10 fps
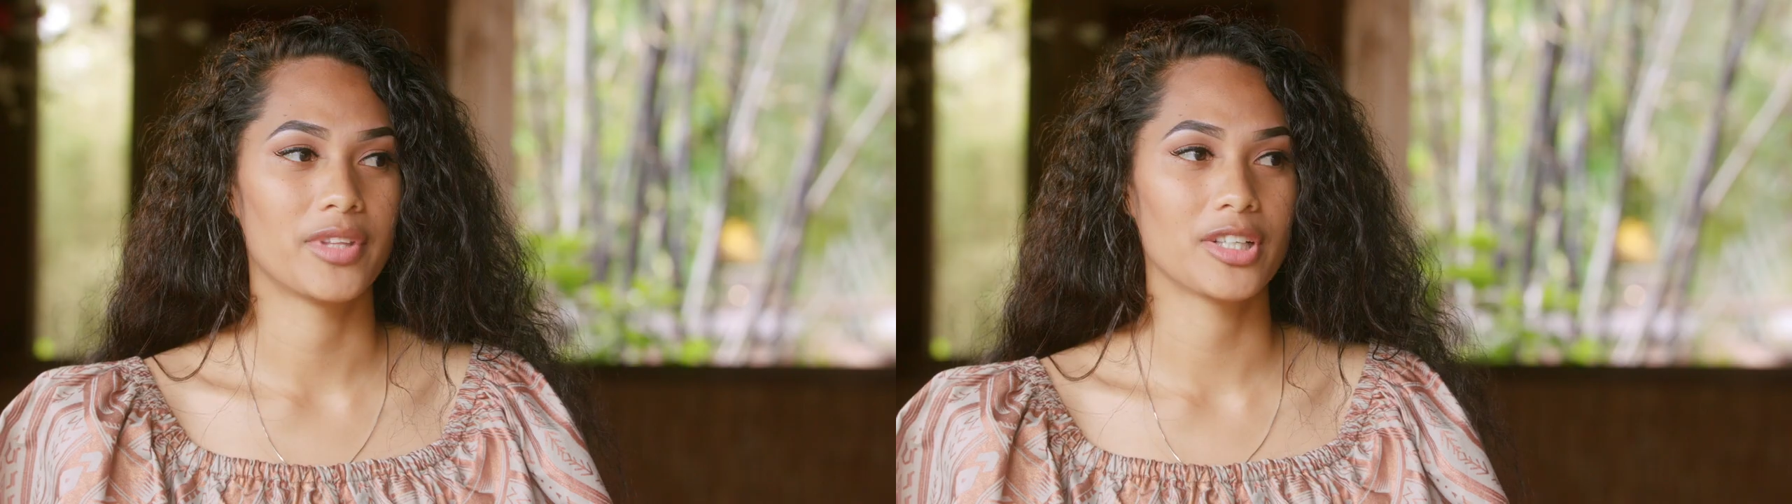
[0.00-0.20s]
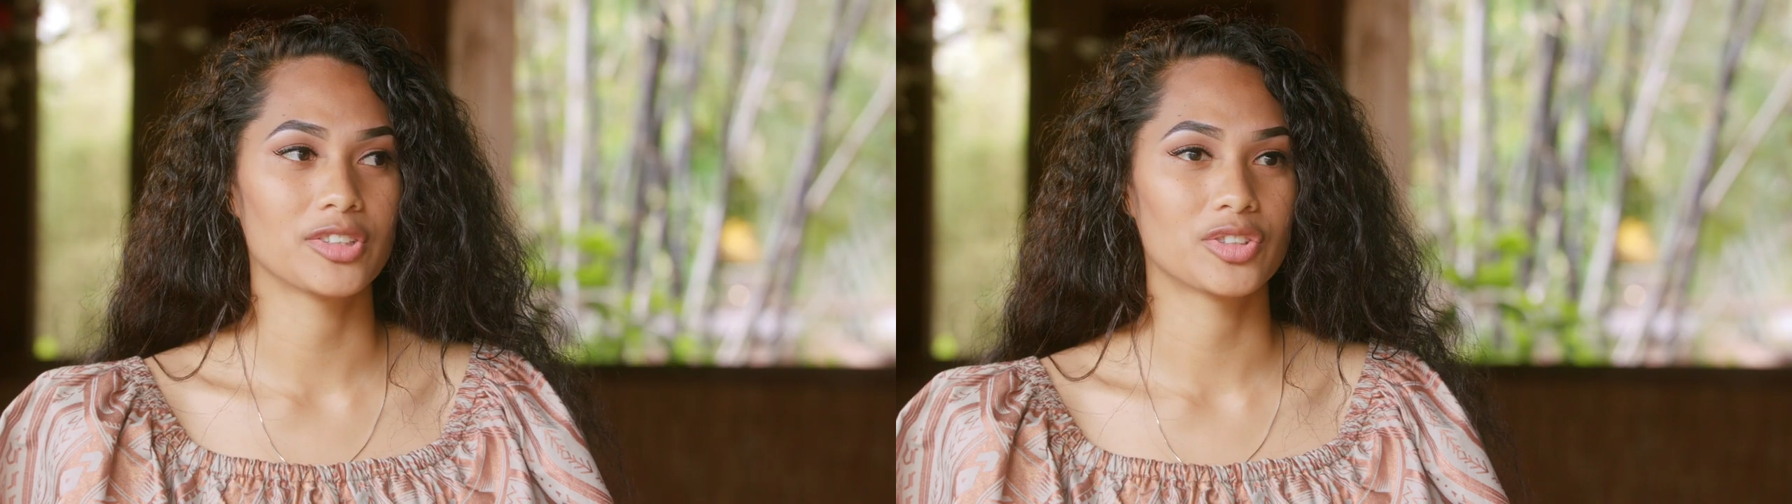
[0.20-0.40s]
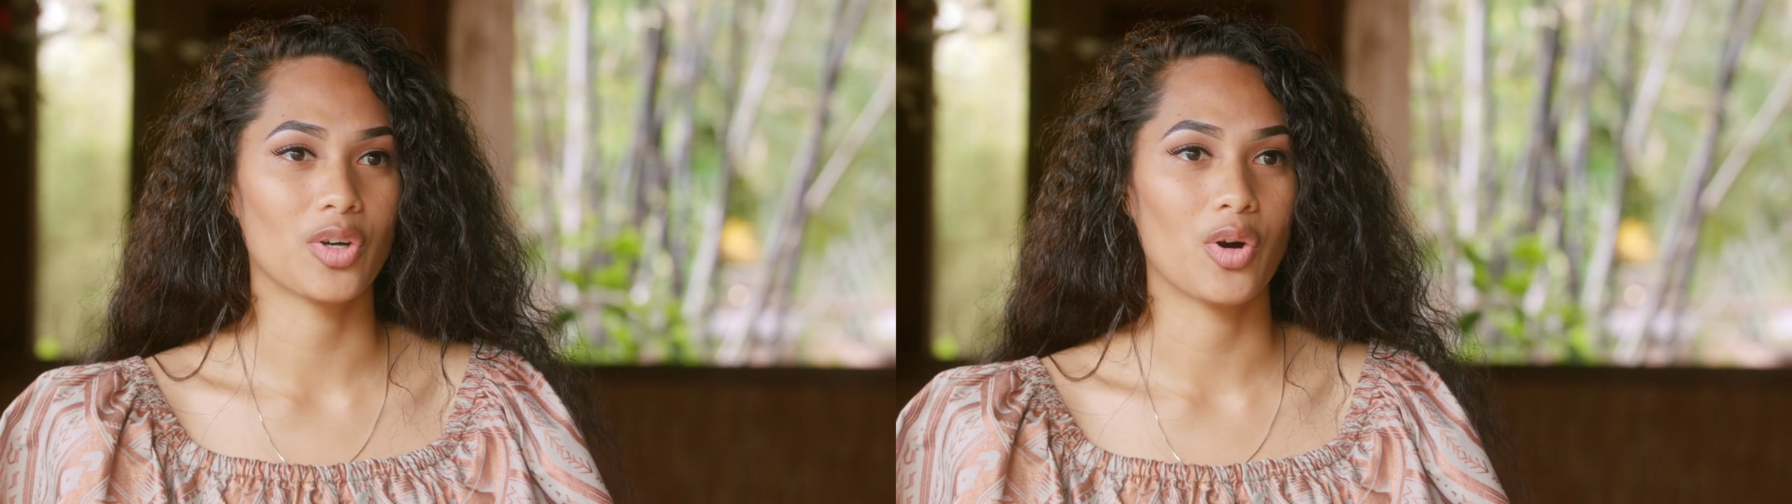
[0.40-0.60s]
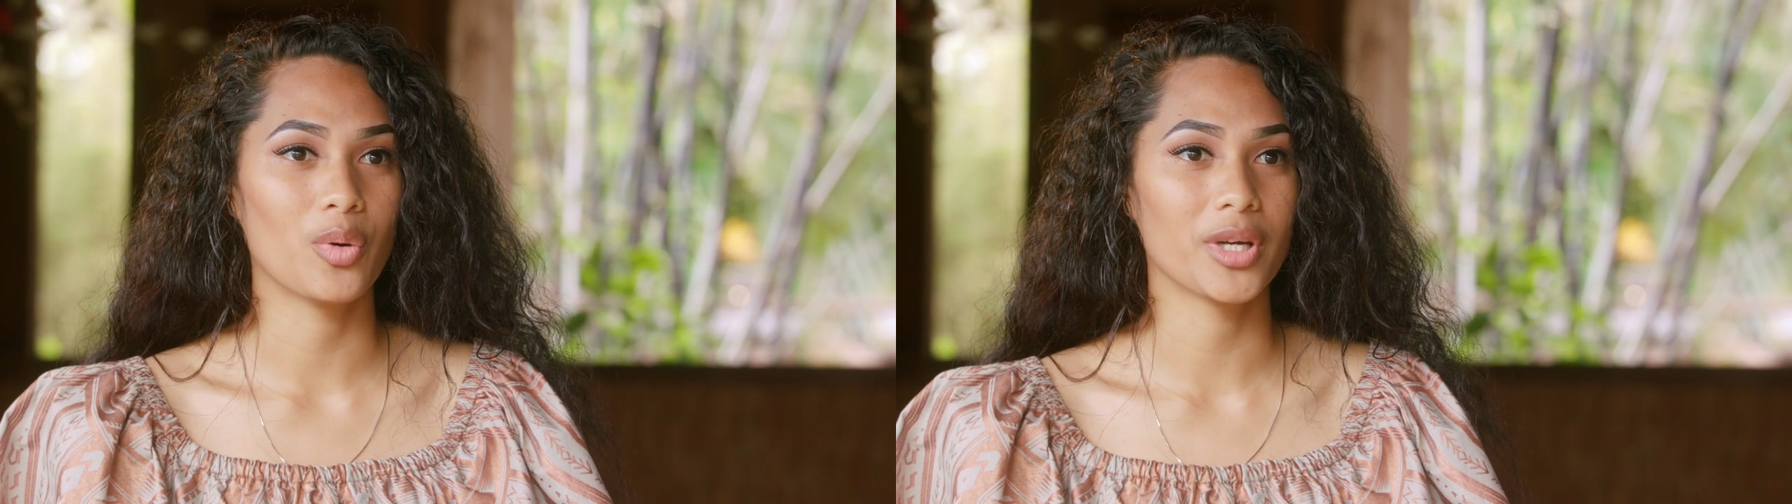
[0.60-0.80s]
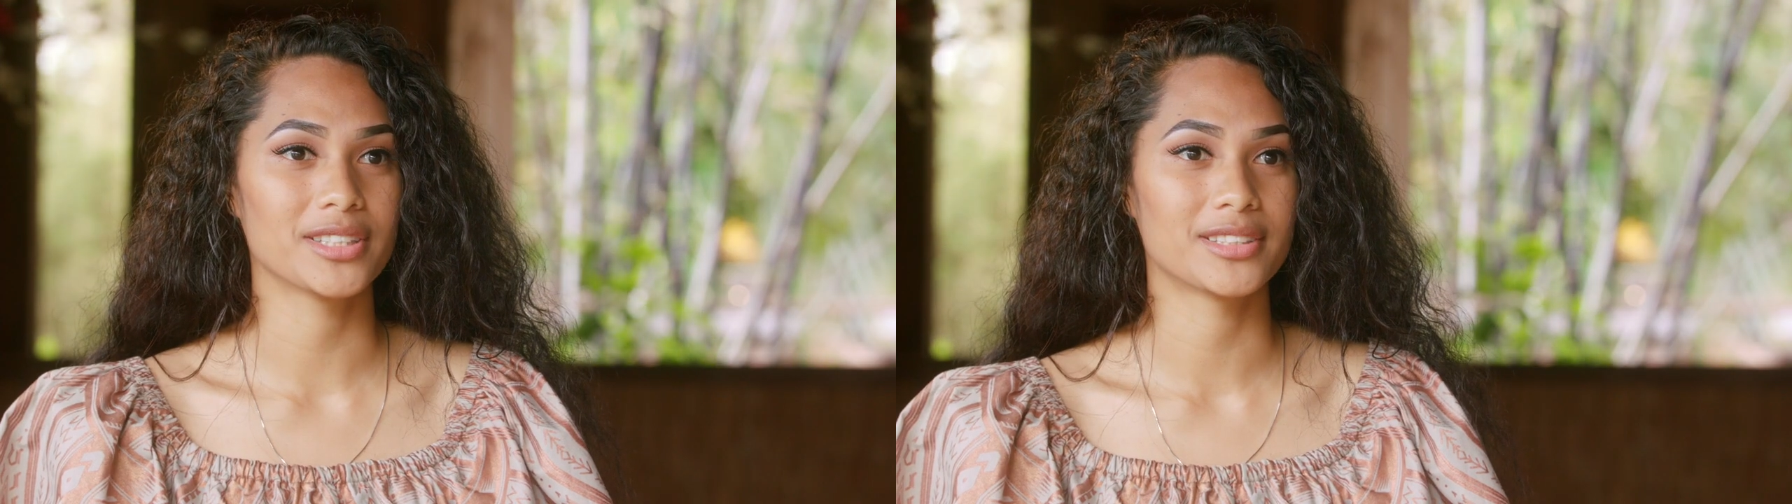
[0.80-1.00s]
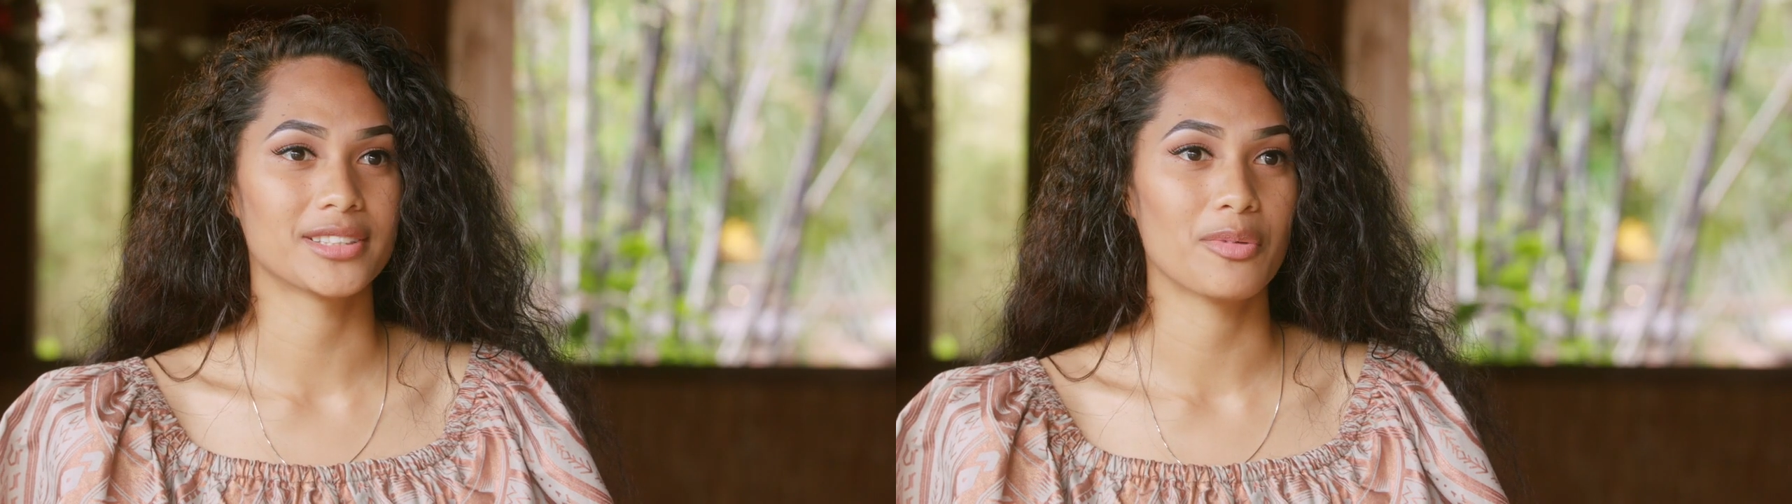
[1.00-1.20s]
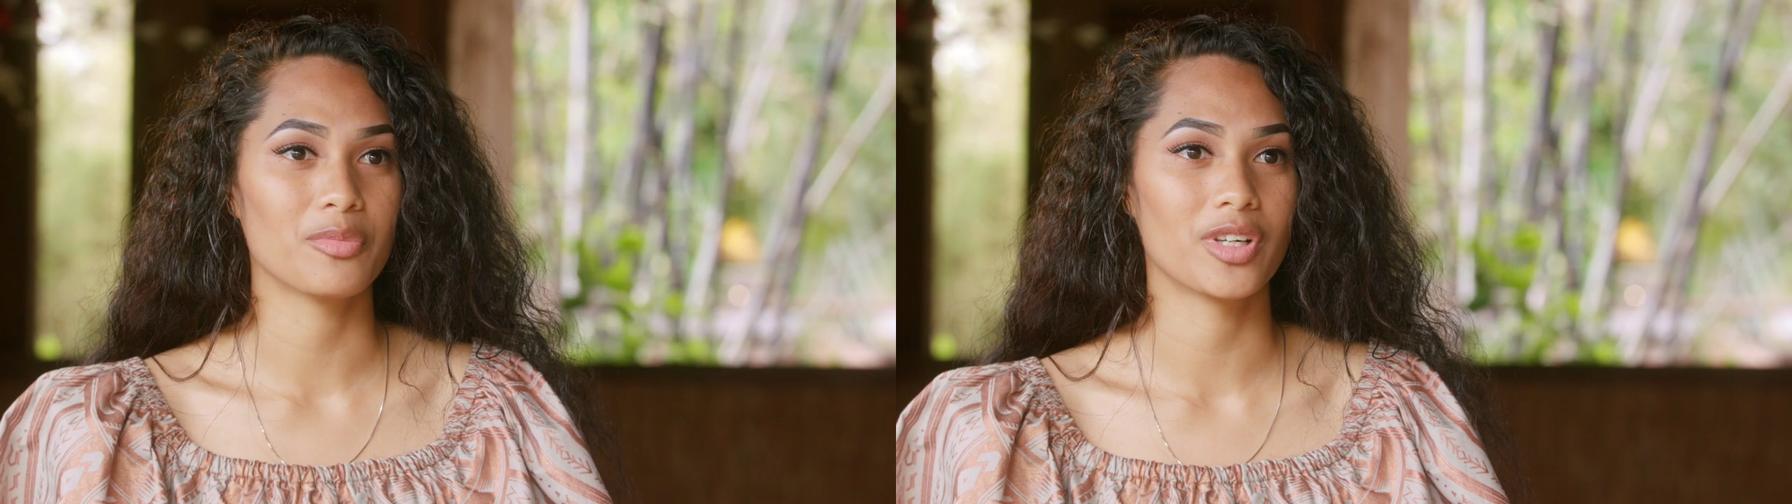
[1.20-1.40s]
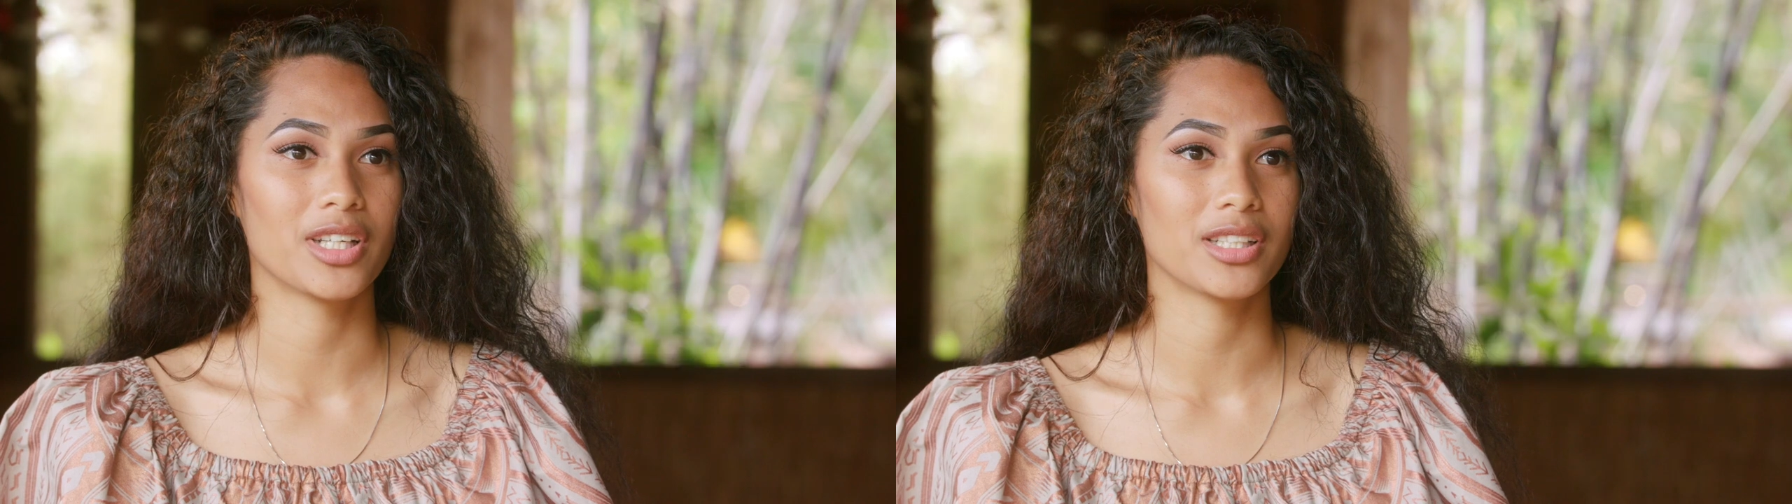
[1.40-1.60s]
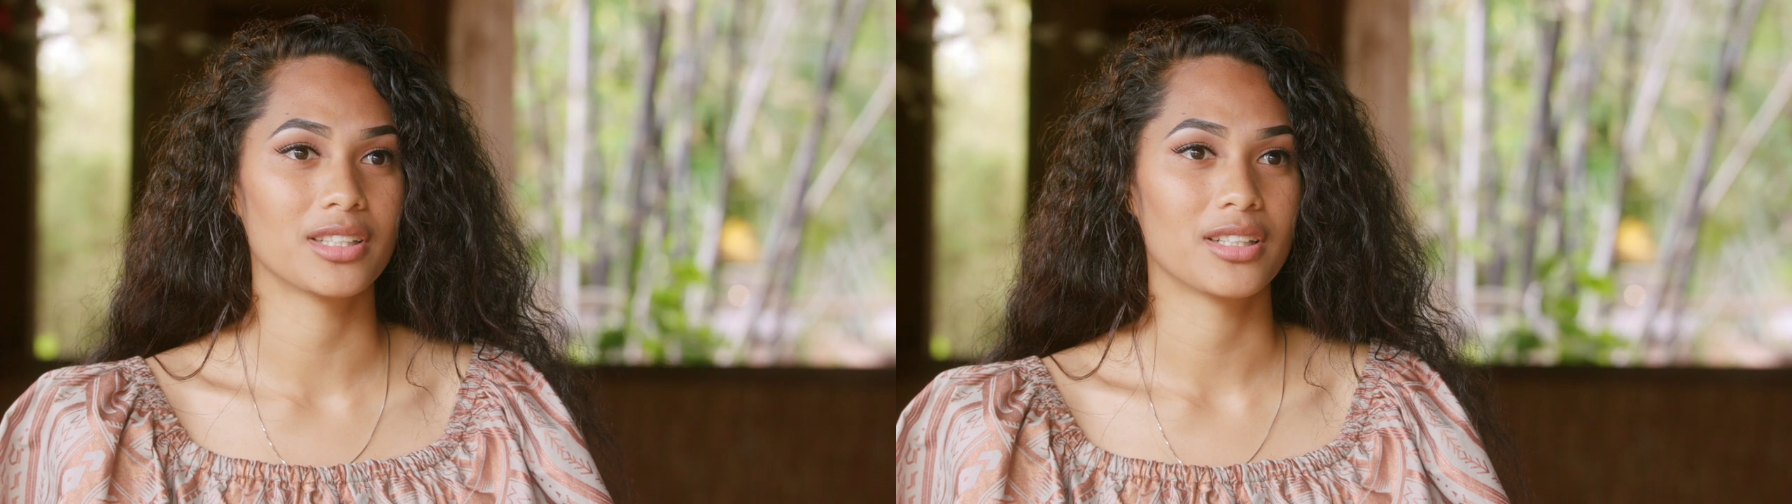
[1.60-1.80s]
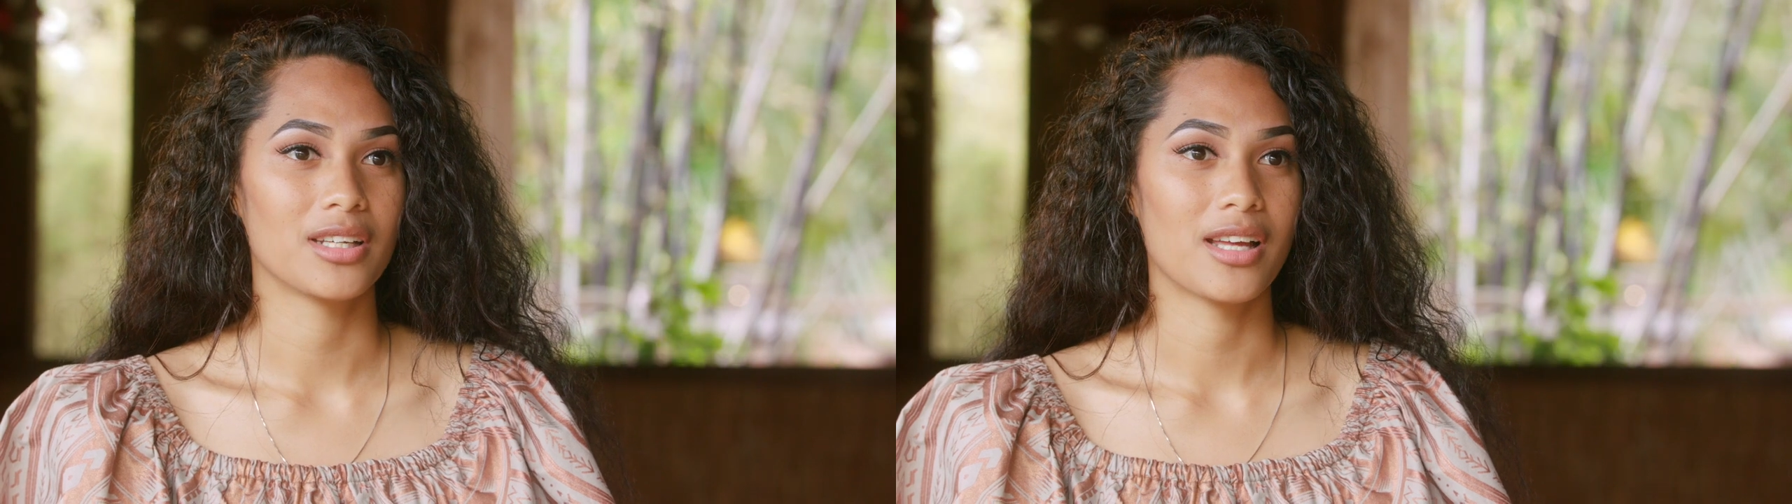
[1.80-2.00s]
there's always someone